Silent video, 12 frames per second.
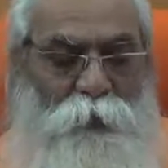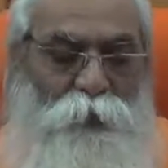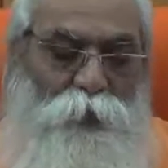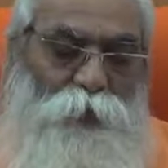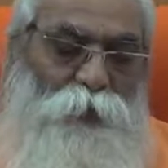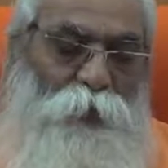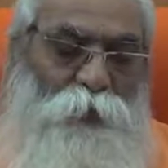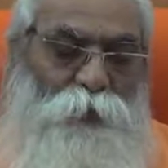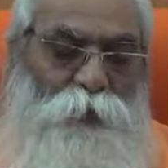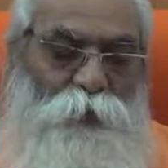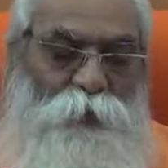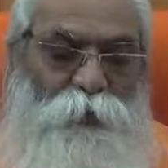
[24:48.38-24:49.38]
also
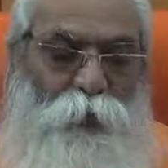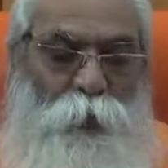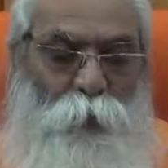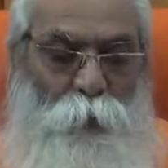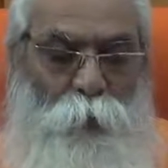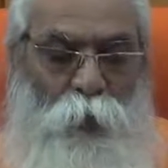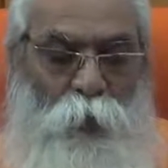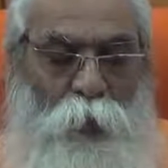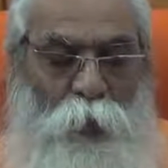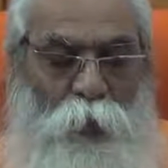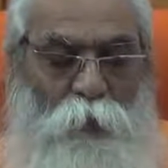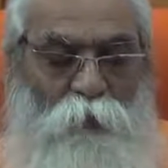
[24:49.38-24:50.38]
says this thing,
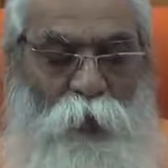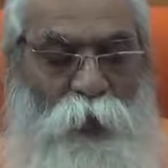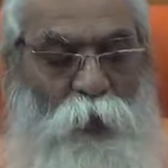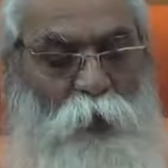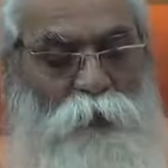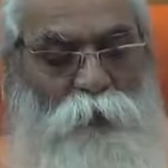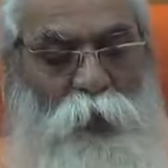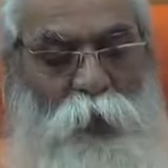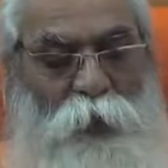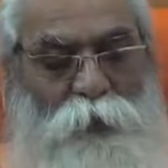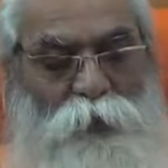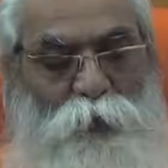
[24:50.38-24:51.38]
and biology
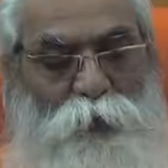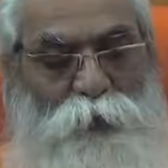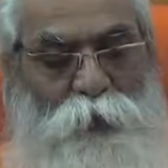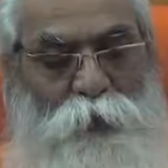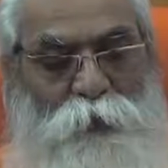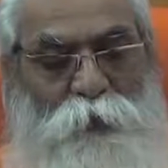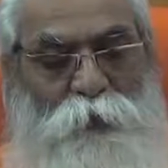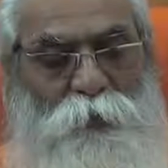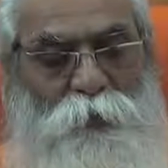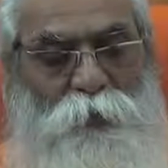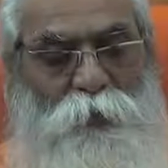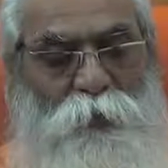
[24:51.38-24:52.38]
also says this
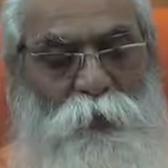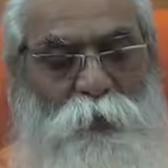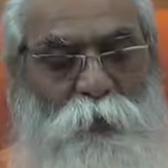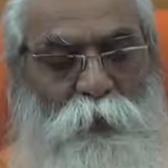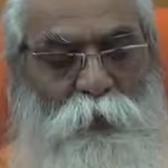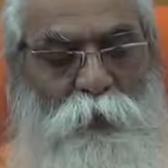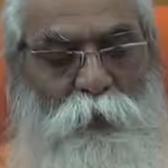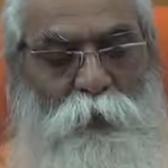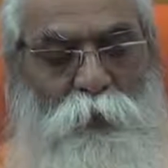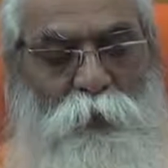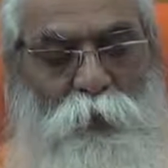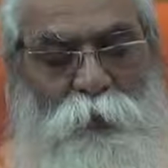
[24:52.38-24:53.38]
thing,
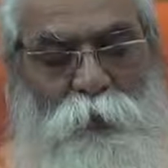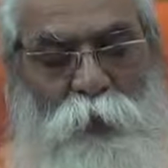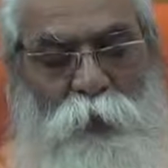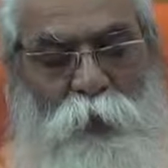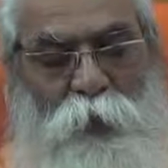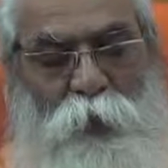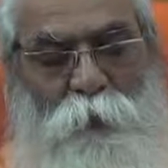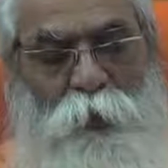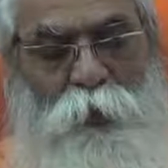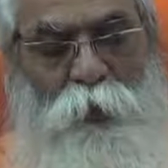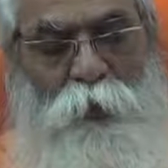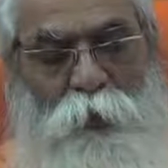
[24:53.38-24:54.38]
that the
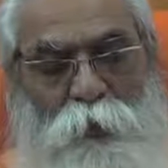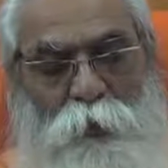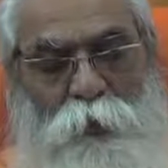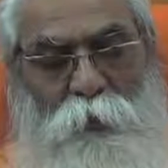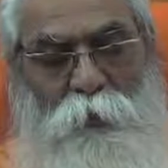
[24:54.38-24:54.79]
chemical